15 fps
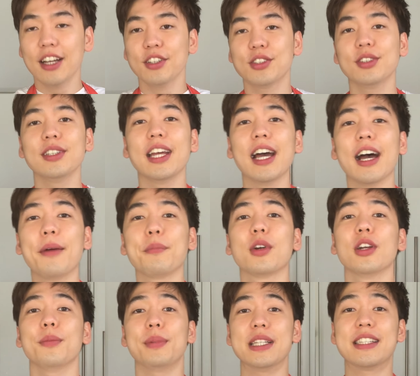To that, I'm going
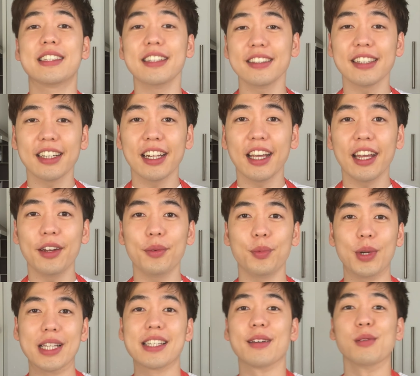to be seasoning it
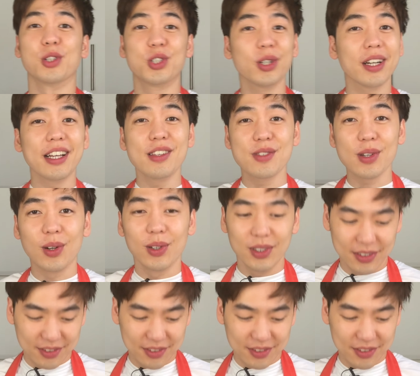with some sugar and salt.